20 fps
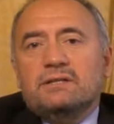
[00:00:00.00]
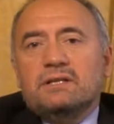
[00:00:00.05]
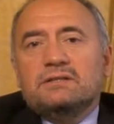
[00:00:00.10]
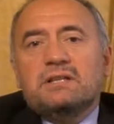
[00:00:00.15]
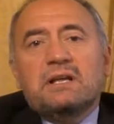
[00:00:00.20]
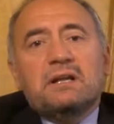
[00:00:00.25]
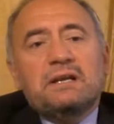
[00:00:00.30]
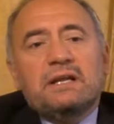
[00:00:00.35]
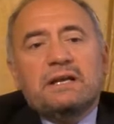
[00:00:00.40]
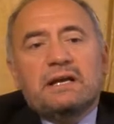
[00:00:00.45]
the
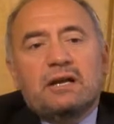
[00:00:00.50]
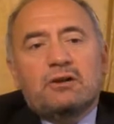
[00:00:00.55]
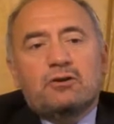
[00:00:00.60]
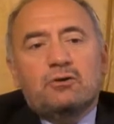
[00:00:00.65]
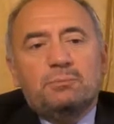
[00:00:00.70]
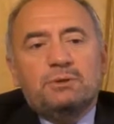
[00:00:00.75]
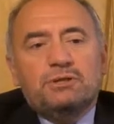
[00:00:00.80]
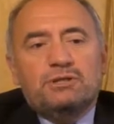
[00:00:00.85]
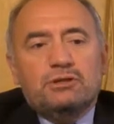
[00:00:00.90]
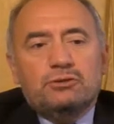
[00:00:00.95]
technical
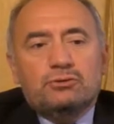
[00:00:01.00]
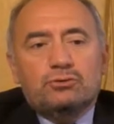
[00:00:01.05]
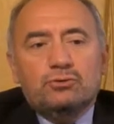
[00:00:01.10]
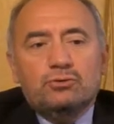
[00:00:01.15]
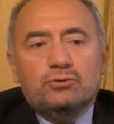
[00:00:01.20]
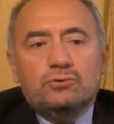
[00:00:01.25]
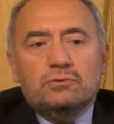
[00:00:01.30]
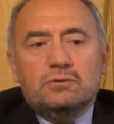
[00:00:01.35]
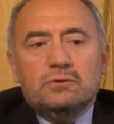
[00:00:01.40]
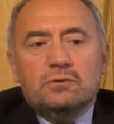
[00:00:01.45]
committee
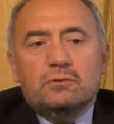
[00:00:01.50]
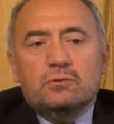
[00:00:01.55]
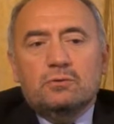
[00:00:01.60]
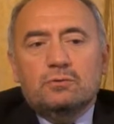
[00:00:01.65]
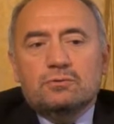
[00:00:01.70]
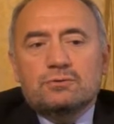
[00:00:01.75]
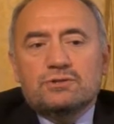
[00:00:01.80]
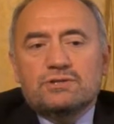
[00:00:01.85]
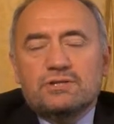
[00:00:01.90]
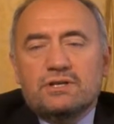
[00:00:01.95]
too,
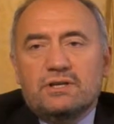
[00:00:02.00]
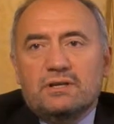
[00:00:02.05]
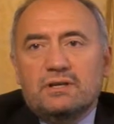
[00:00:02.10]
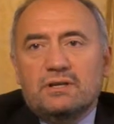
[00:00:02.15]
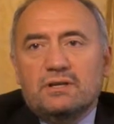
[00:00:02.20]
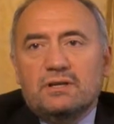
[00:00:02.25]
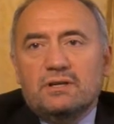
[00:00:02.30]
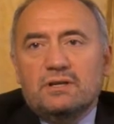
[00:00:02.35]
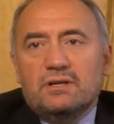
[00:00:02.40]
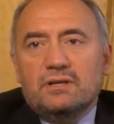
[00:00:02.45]
whose
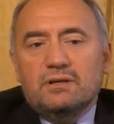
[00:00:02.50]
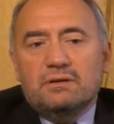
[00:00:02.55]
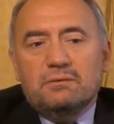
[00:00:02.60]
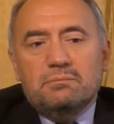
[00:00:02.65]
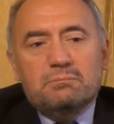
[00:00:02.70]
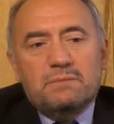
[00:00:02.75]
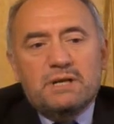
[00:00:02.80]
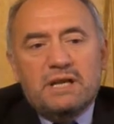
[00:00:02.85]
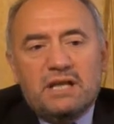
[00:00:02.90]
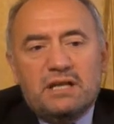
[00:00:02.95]

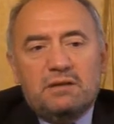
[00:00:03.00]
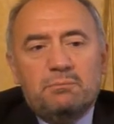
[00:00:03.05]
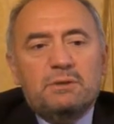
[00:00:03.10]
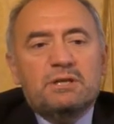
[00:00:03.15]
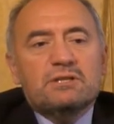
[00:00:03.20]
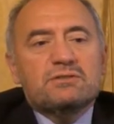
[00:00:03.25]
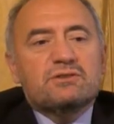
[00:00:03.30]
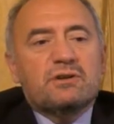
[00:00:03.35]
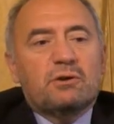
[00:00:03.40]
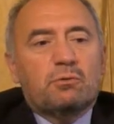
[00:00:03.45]
name
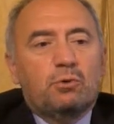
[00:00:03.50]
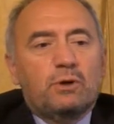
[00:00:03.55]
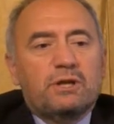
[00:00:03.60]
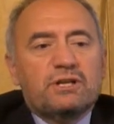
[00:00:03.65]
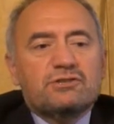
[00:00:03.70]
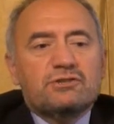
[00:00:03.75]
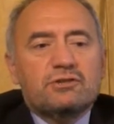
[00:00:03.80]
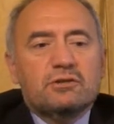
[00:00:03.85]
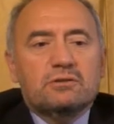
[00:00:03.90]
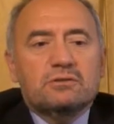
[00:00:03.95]
is
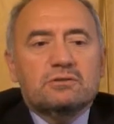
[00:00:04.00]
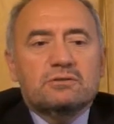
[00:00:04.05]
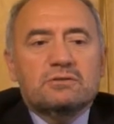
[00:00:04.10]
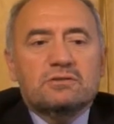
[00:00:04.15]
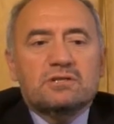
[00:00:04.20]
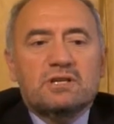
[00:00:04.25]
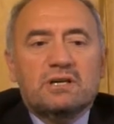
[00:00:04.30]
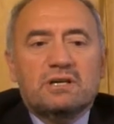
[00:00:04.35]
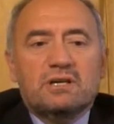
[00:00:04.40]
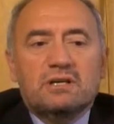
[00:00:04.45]

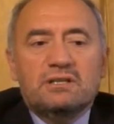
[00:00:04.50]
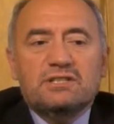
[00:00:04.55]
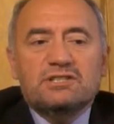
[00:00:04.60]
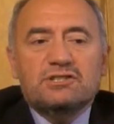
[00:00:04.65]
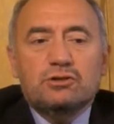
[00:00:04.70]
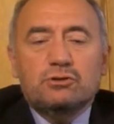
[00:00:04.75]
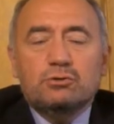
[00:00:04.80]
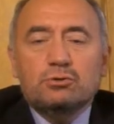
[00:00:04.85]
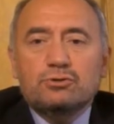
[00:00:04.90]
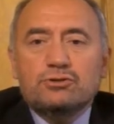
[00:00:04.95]
Regulations and
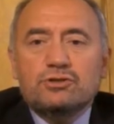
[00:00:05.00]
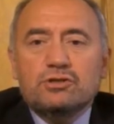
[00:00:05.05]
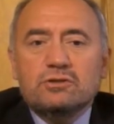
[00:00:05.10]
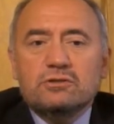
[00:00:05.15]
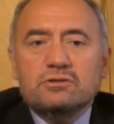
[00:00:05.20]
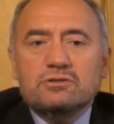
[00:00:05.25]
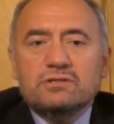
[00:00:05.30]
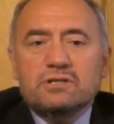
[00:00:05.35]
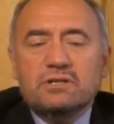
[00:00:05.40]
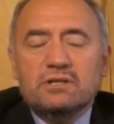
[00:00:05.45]

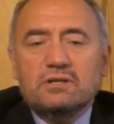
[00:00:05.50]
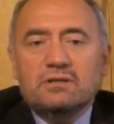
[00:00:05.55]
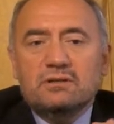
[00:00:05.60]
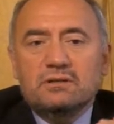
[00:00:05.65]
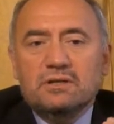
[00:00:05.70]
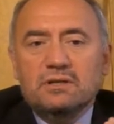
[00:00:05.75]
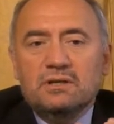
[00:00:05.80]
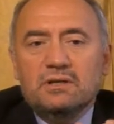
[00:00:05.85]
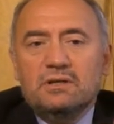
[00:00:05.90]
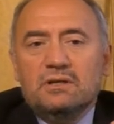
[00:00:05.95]
Institutions,
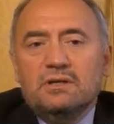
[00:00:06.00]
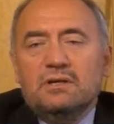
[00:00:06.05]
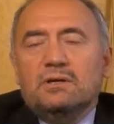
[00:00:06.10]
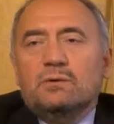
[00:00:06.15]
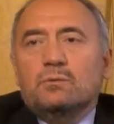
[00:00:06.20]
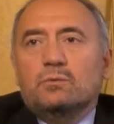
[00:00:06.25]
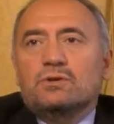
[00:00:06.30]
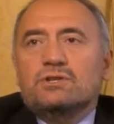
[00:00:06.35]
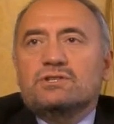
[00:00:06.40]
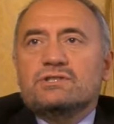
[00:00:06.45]
and
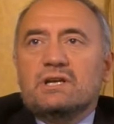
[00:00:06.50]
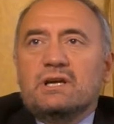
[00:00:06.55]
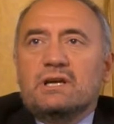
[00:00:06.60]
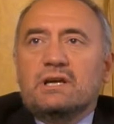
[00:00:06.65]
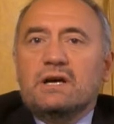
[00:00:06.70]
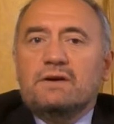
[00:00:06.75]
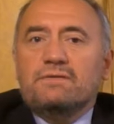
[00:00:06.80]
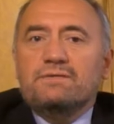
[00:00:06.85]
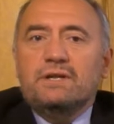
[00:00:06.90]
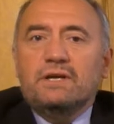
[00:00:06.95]
which I
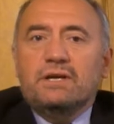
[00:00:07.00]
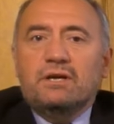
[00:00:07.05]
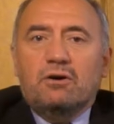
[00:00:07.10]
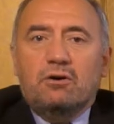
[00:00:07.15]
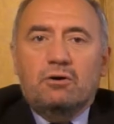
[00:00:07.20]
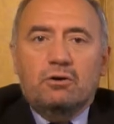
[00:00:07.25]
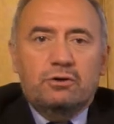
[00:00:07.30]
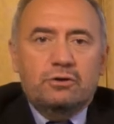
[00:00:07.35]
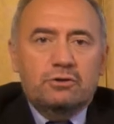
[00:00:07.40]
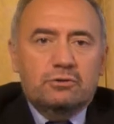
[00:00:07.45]
have the
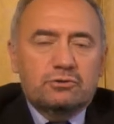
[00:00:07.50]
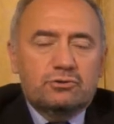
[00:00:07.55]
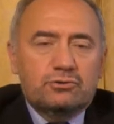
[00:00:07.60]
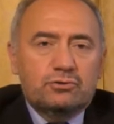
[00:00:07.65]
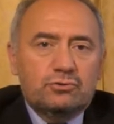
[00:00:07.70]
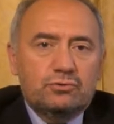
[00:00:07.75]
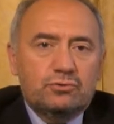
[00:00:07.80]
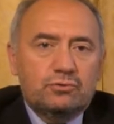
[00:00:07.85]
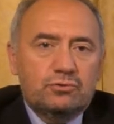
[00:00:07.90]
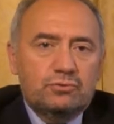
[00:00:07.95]
honor
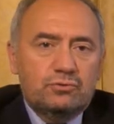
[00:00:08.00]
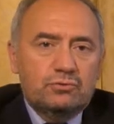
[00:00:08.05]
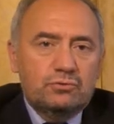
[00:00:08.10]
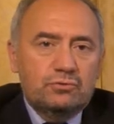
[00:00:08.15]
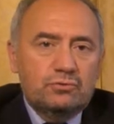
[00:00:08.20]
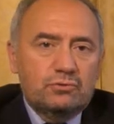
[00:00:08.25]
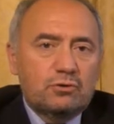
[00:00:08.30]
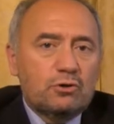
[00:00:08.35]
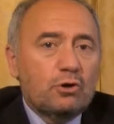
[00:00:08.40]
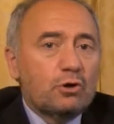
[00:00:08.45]

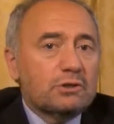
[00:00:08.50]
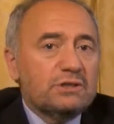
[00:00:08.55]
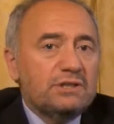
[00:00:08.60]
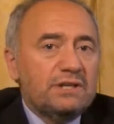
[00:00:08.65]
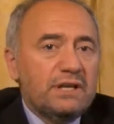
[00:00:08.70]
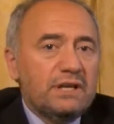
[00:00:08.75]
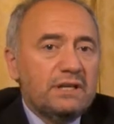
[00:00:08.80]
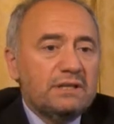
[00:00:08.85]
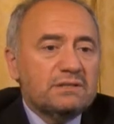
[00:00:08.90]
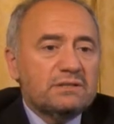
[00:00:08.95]
to
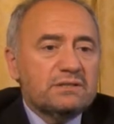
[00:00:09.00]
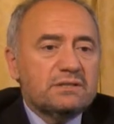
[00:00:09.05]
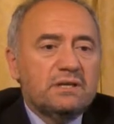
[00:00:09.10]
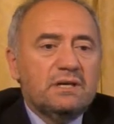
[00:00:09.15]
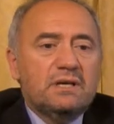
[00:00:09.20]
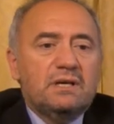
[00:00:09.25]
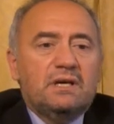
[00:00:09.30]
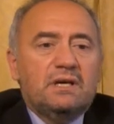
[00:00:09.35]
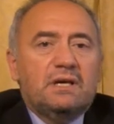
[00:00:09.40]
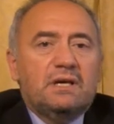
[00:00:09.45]
coordinate,
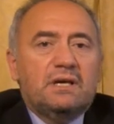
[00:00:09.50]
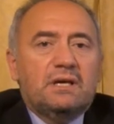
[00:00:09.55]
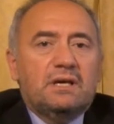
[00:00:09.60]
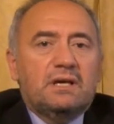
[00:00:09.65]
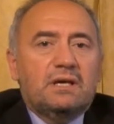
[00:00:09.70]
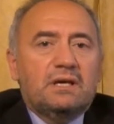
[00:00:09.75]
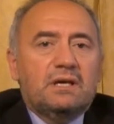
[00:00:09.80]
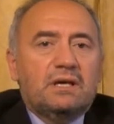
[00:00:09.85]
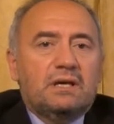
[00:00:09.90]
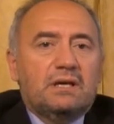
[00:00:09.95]

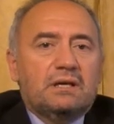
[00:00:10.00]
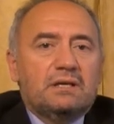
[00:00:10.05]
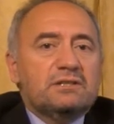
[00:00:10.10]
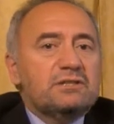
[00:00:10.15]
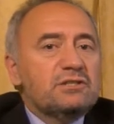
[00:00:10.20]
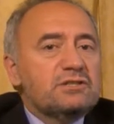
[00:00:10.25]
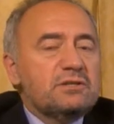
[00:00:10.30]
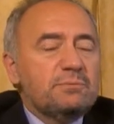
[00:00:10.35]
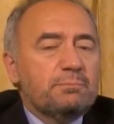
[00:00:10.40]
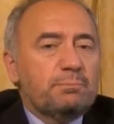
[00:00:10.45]

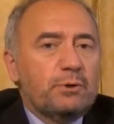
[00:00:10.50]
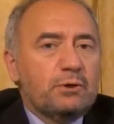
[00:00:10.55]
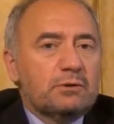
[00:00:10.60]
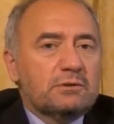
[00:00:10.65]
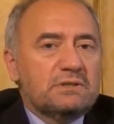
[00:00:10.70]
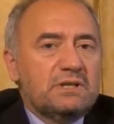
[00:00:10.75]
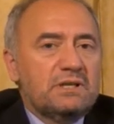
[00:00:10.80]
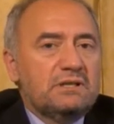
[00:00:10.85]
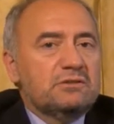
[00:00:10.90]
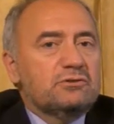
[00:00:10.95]
it is
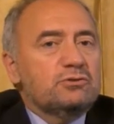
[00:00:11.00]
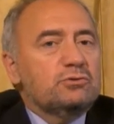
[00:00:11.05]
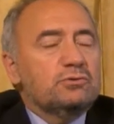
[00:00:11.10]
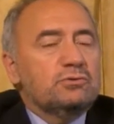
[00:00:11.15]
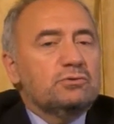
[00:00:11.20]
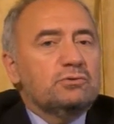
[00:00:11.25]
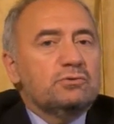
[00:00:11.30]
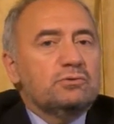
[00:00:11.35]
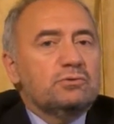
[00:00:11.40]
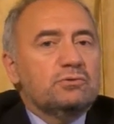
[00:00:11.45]
important
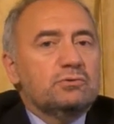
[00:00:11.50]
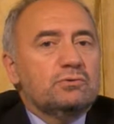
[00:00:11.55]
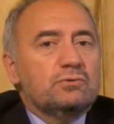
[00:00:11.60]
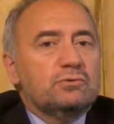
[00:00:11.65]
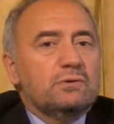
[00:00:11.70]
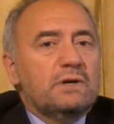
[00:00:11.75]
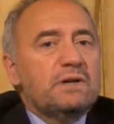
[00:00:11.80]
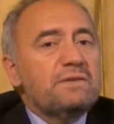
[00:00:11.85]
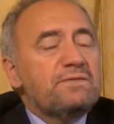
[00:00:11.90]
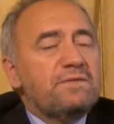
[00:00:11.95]

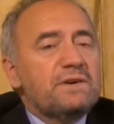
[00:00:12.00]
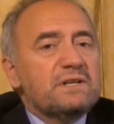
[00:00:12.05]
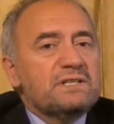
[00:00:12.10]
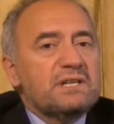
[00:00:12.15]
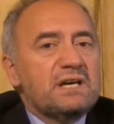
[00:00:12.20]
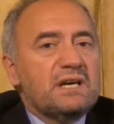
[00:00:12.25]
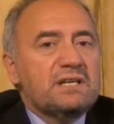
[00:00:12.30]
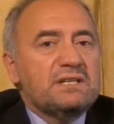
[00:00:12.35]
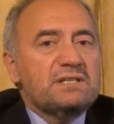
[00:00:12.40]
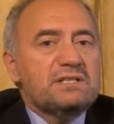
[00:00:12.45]
to
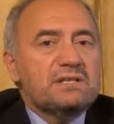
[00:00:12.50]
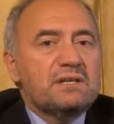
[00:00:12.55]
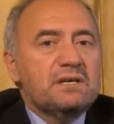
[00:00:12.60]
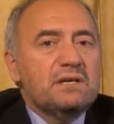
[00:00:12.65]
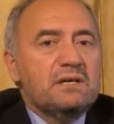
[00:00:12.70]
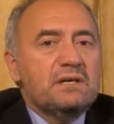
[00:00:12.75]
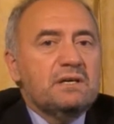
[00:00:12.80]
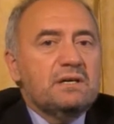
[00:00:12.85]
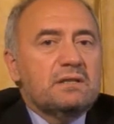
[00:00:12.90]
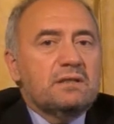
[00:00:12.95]
emphasize
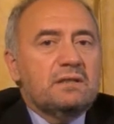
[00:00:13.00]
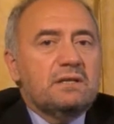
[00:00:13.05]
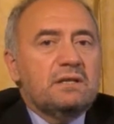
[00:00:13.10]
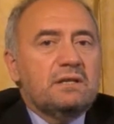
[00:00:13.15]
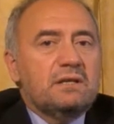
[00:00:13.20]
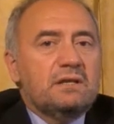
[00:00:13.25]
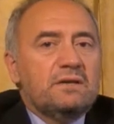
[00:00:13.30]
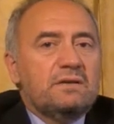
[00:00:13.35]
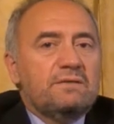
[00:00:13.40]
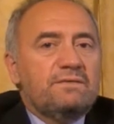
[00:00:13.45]

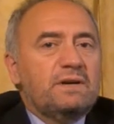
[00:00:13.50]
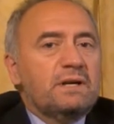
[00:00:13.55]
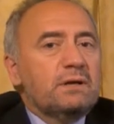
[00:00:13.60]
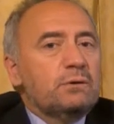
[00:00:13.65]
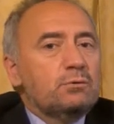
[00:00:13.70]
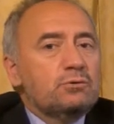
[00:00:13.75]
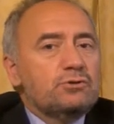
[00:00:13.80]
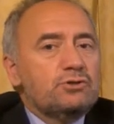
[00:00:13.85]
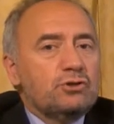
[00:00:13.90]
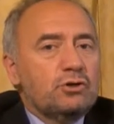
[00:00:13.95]
the very
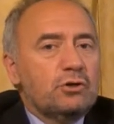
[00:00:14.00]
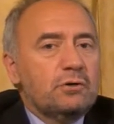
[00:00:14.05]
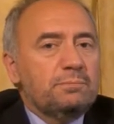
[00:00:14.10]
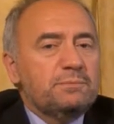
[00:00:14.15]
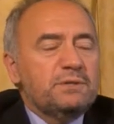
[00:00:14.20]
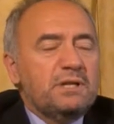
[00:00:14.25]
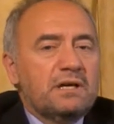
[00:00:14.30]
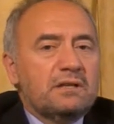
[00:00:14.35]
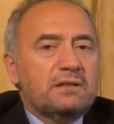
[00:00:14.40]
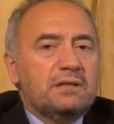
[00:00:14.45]
good
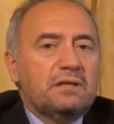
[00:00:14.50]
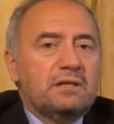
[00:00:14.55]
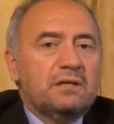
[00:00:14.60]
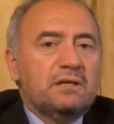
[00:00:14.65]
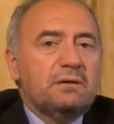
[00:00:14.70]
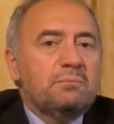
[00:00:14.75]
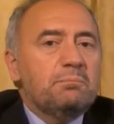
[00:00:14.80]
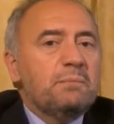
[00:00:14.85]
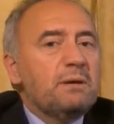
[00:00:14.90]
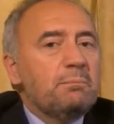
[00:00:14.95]
job that
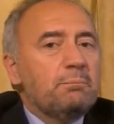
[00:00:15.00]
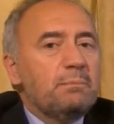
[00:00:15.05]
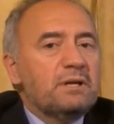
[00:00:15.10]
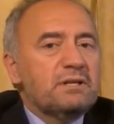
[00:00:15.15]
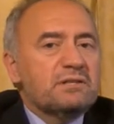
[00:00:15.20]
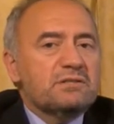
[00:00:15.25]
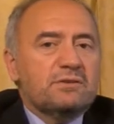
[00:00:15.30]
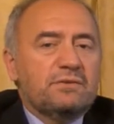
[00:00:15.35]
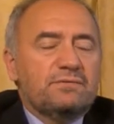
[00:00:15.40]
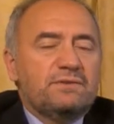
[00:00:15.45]
the
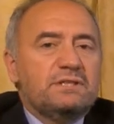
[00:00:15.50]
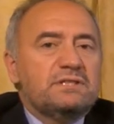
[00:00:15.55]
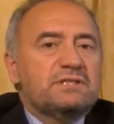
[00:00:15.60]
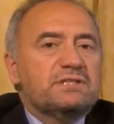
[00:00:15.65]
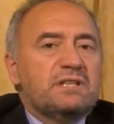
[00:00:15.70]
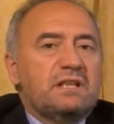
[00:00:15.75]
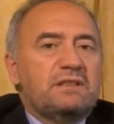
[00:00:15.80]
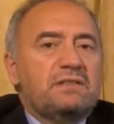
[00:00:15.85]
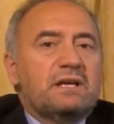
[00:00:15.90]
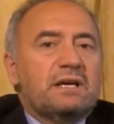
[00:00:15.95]
members of this
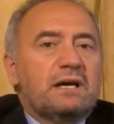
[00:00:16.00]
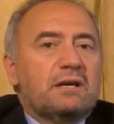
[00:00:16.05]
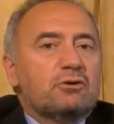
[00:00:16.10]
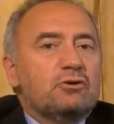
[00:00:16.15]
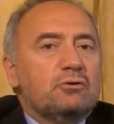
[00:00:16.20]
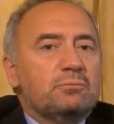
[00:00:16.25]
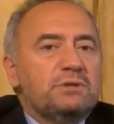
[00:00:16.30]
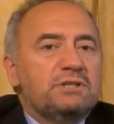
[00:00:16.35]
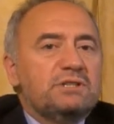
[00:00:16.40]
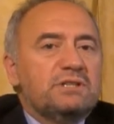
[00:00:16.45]
technical
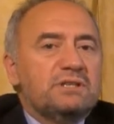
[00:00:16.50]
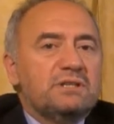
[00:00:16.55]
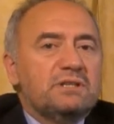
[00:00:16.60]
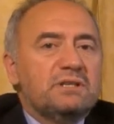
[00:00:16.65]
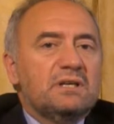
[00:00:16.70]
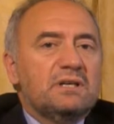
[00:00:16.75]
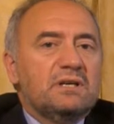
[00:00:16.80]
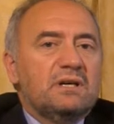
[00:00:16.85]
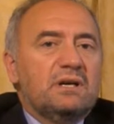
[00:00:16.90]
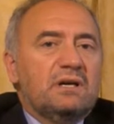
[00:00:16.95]

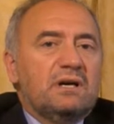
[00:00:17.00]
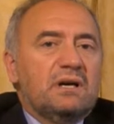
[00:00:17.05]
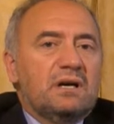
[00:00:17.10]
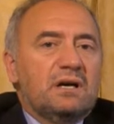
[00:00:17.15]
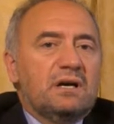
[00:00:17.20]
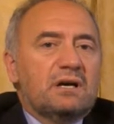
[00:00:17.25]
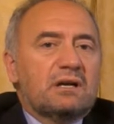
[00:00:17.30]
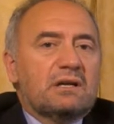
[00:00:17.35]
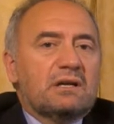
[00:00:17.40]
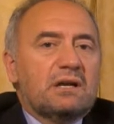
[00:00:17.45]
committee
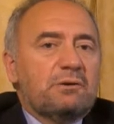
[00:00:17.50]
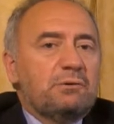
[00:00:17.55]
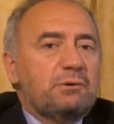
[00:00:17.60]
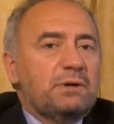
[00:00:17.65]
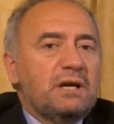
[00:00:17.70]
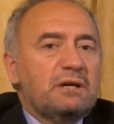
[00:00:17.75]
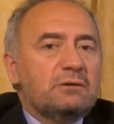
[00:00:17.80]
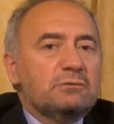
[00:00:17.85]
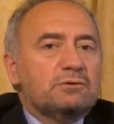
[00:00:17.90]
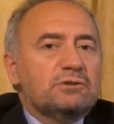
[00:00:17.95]
are
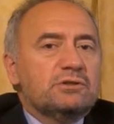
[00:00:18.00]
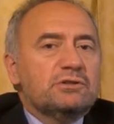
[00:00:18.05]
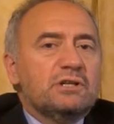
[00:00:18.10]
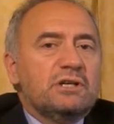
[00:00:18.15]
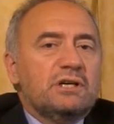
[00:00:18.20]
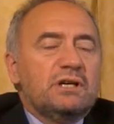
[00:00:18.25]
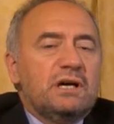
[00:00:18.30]
carrying out.